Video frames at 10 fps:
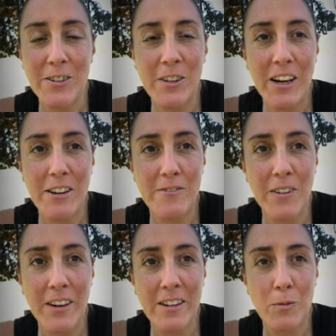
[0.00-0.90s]
your life
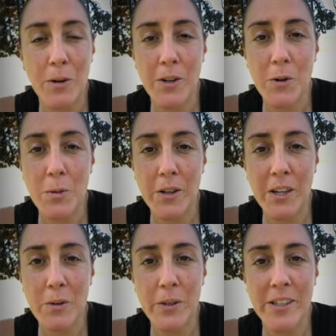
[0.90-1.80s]
and what you're
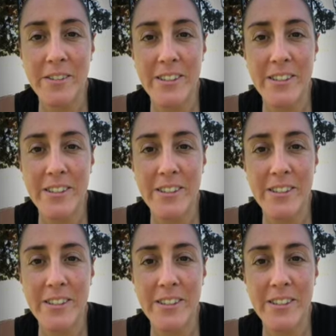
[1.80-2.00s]
working with.